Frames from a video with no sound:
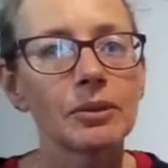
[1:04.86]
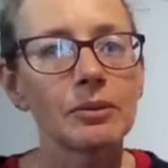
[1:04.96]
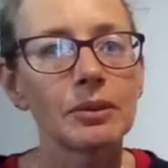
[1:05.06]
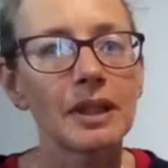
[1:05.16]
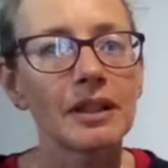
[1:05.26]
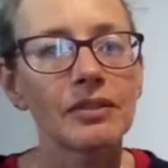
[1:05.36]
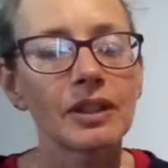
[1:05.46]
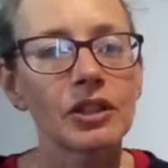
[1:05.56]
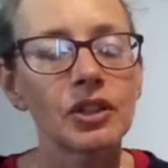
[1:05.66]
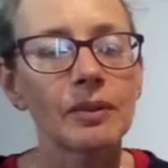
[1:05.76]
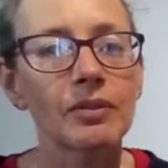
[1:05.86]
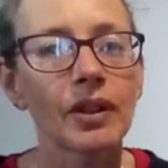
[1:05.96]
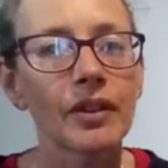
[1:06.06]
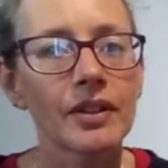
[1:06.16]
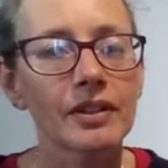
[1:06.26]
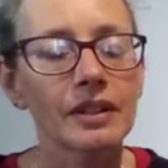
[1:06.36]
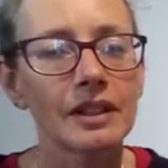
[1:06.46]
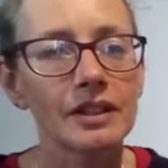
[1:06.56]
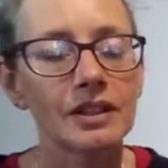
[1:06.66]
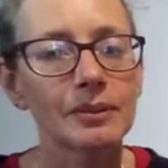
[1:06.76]
would be very cheap for other
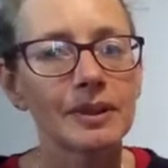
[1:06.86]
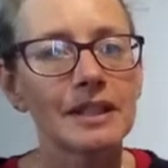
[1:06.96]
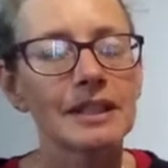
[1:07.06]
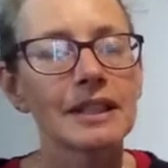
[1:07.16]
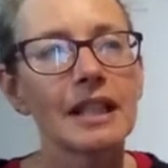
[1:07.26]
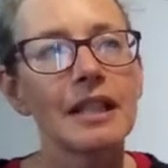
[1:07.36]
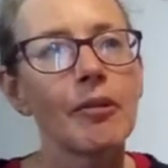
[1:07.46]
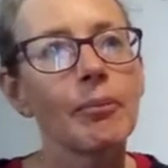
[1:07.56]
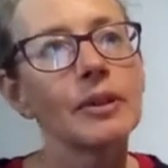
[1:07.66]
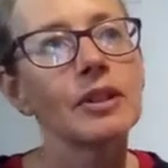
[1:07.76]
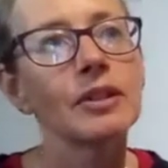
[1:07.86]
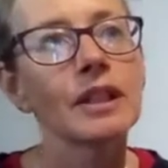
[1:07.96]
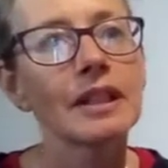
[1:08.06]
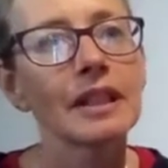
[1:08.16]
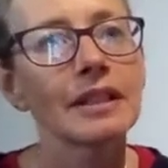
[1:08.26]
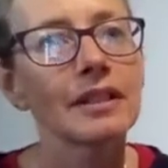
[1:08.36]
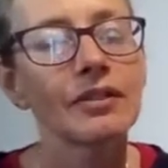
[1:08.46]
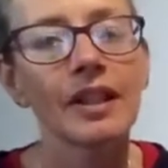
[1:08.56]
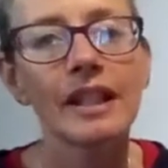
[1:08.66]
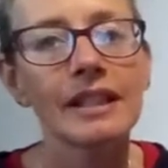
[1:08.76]
instruments. But you can get a
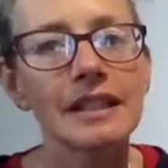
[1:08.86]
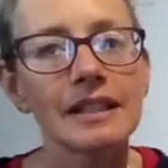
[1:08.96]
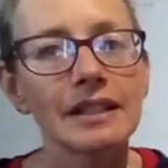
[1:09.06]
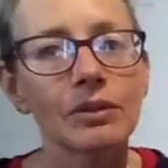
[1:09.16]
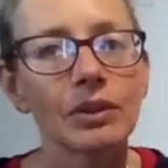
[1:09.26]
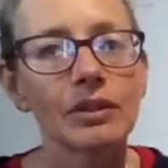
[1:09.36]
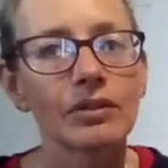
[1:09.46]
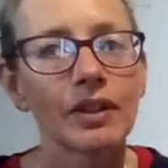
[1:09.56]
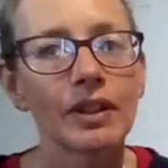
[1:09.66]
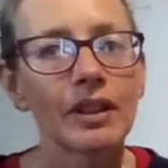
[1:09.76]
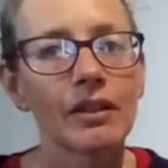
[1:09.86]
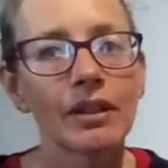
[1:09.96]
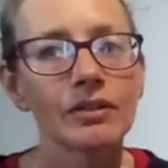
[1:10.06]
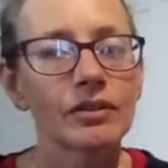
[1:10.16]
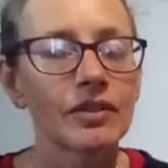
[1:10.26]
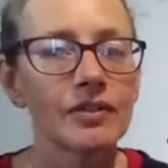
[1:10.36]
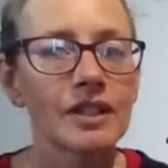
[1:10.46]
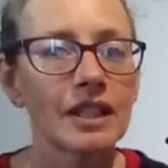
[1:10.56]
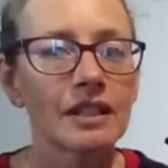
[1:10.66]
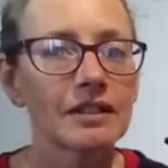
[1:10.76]
fairly decent one for around
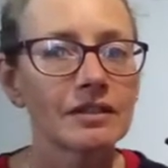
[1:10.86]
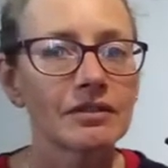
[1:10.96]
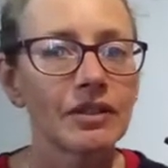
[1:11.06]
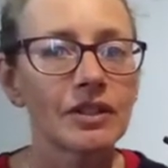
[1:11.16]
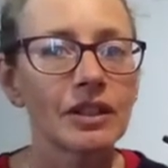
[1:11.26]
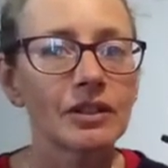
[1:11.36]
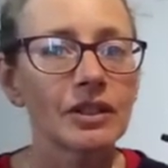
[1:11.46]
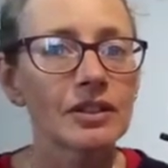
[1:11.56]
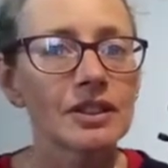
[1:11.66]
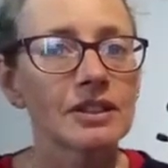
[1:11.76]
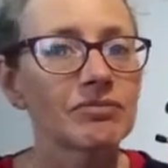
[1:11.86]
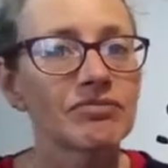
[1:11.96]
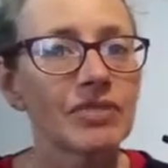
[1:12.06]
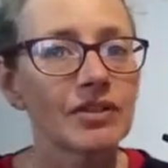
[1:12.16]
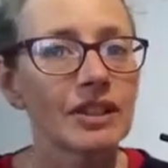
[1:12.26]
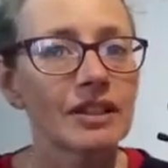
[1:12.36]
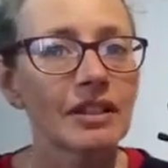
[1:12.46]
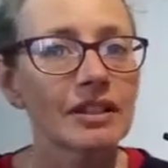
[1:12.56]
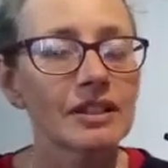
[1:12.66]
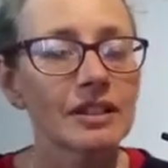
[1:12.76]
50 euros,
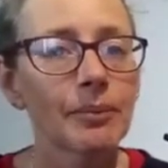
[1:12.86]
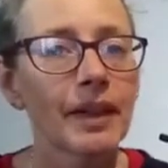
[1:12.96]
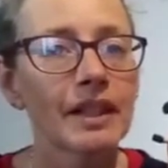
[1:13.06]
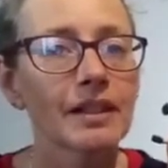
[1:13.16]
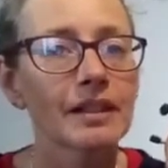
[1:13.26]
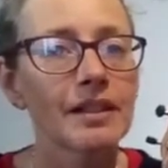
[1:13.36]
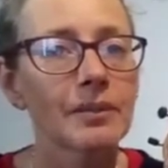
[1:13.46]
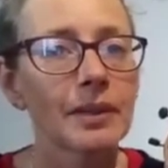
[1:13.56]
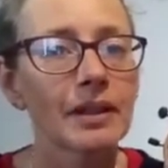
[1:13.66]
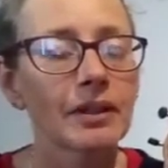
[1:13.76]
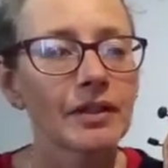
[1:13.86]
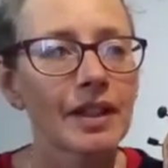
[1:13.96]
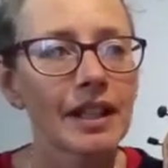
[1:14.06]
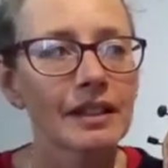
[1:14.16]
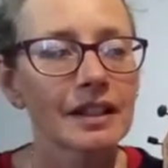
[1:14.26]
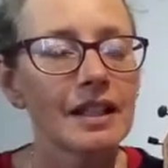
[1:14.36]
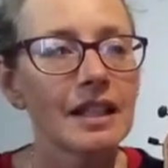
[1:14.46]
$50, something around that.